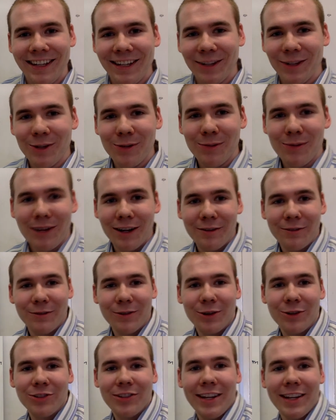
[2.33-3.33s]
Hello, my
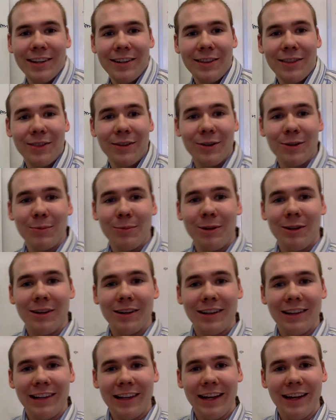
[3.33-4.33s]
first, second, and third block
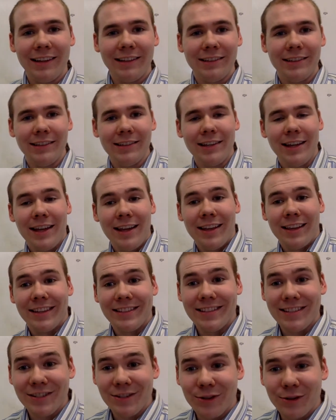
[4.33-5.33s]
classes.
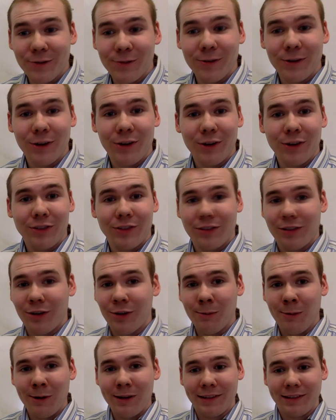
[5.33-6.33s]
This is your first
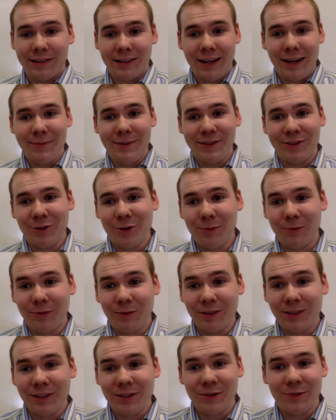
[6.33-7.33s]
homework assignment, so
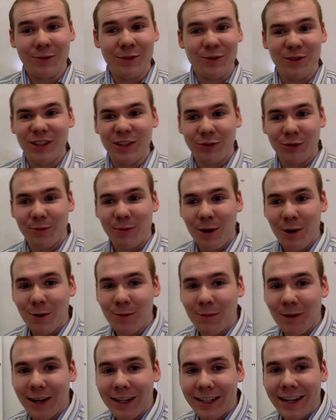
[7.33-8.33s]
hopefully you're viewing this from
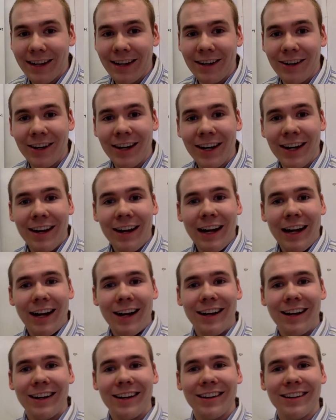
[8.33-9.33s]
home right now,
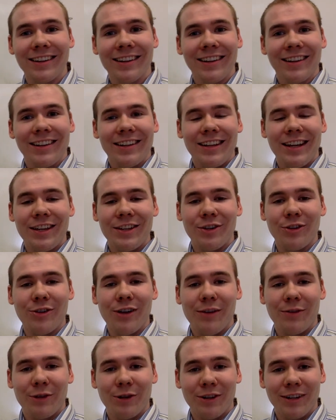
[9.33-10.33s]
and you
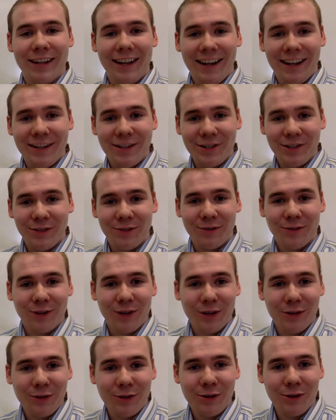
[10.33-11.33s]
have your guide sheet in front
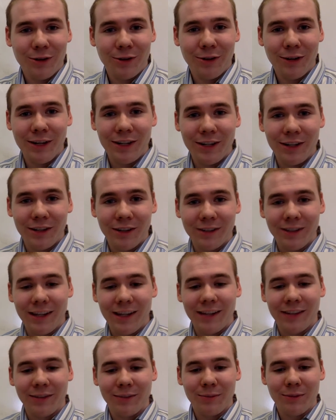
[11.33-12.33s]
of you. You're ready to
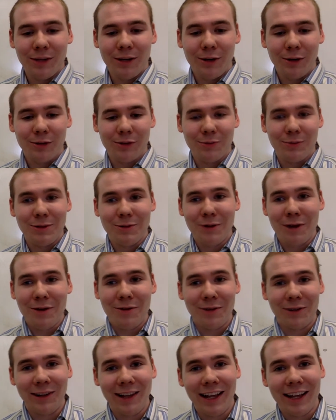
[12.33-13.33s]
take some notes and be ready
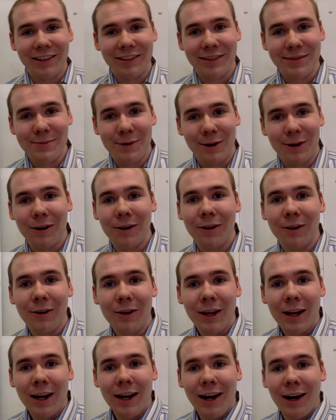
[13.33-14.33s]
for class tomorrow.
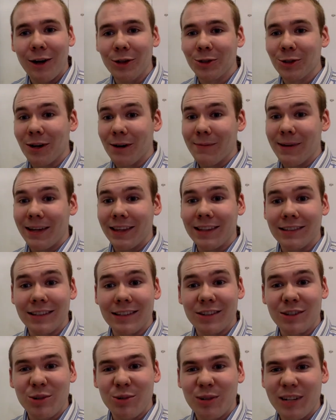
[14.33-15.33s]
I'll try and make this
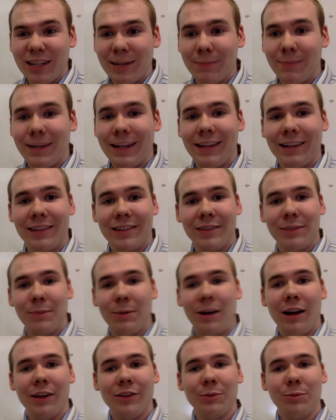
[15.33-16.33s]
as quick and painless as
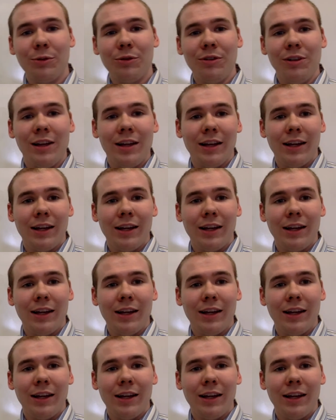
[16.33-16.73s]
possible.